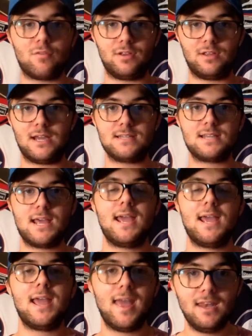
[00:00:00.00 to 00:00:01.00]
you guys.
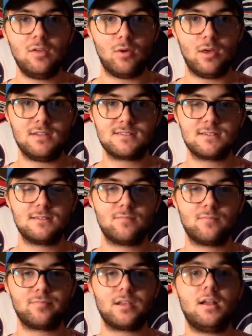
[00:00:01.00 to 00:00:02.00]
Anyways,
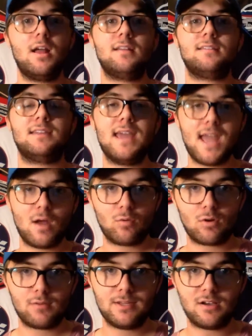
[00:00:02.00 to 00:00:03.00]
today we're
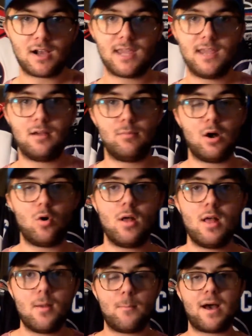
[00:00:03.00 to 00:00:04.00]
going to be talking about
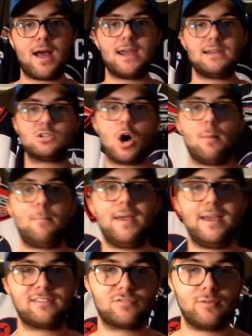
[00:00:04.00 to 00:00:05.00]
my top
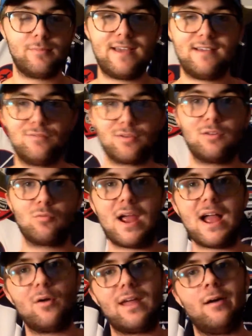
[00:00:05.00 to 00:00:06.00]
picks from every
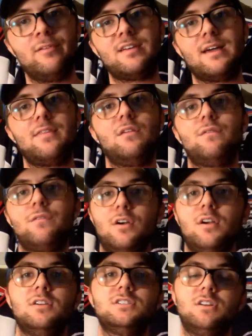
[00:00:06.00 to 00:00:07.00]
round outside the
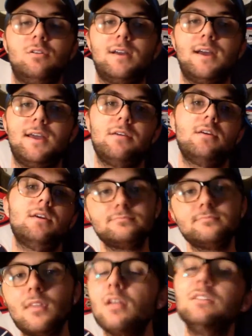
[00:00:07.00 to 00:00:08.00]
first, okay?
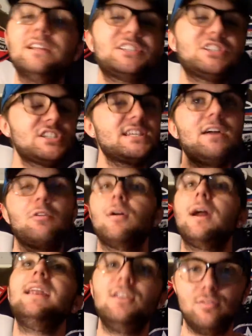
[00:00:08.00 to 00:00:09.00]
Let's just get
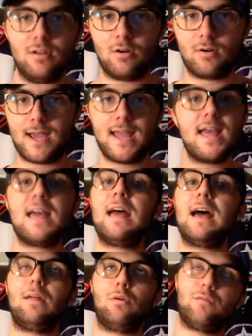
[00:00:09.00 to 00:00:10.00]
right into it, okay?
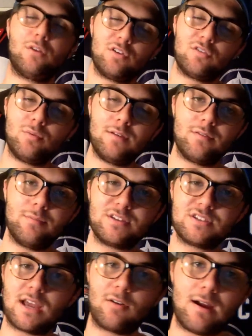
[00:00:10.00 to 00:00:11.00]
The first one from the
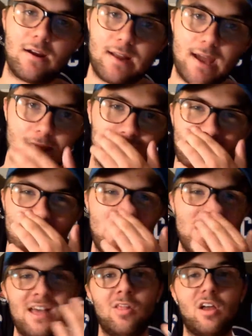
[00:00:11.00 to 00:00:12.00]
second round, I don't know.
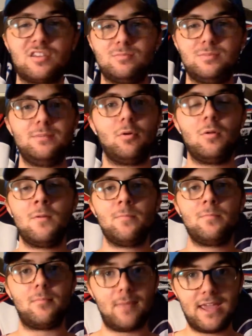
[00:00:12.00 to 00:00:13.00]
Lots of people
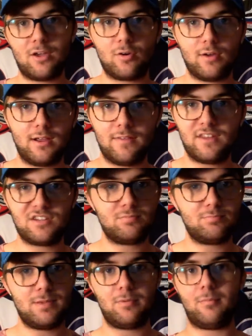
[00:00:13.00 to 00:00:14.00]
may agree on this.
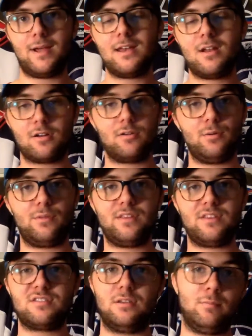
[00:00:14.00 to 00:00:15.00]
People might not agree on
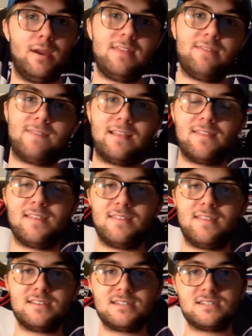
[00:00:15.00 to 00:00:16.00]
this. You might think that
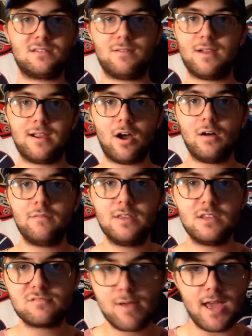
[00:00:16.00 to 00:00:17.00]
this is a very
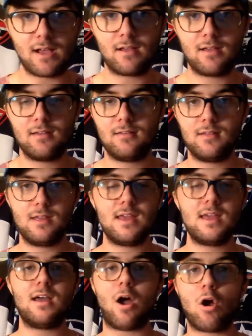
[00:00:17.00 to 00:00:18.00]
obvious pick.
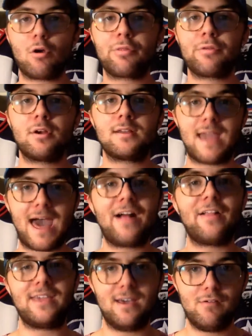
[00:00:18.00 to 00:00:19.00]
Arthur
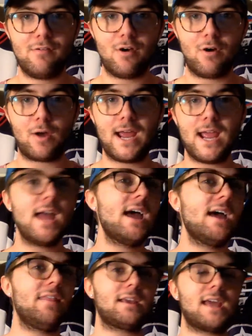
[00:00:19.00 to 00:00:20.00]
Kaliev, okay?
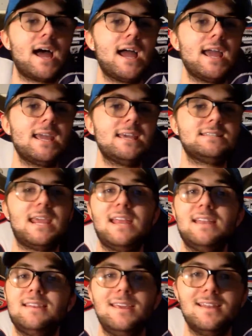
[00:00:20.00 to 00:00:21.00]
The guy is
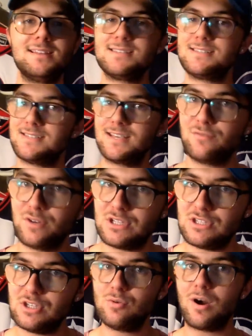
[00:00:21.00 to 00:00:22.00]
18,
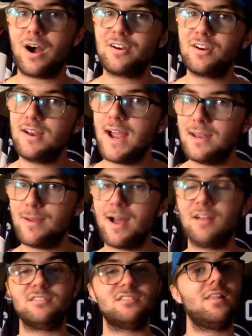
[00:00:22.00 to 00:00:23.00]
6'2", 190
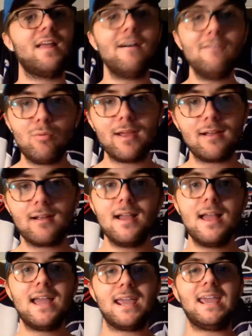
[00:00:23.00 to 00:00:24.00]
pounds. He's a left winger.
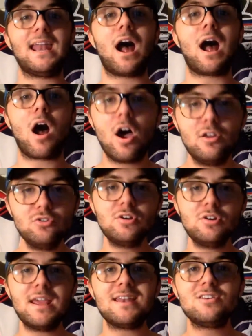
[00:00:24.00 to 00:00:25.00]
He had
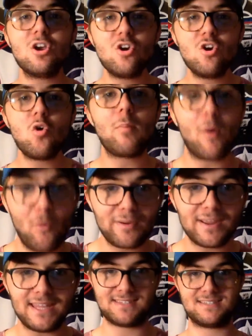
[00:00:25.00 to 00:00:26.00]
102
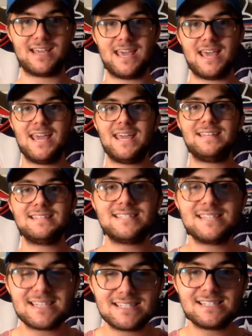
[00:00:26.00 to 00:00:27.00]
points in
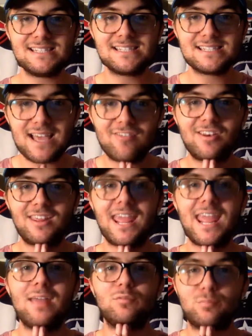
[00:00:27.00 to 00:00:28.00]
67
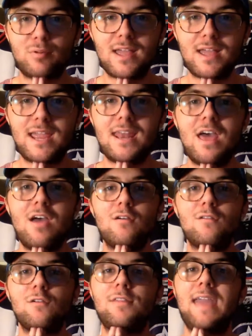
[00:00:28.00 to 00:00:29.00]
games played
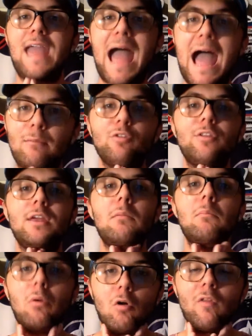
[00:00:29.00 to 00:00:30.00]
for the Hamilton
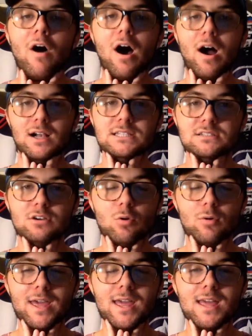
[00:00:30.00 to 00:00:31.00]
Bulldogs,
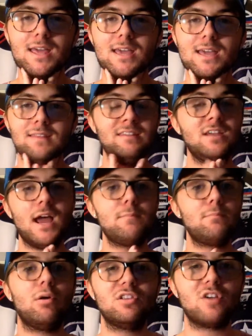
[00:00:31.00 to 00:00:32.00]
okay? This guy
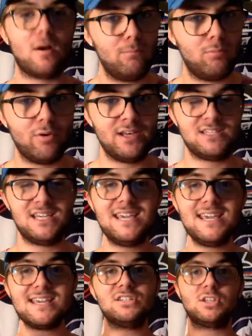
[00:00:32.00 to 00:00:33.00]
puts up points.
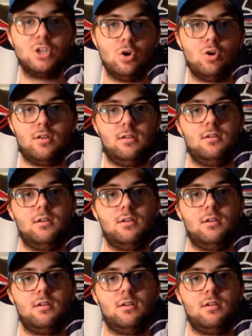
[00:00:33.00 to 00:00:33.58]
He is good.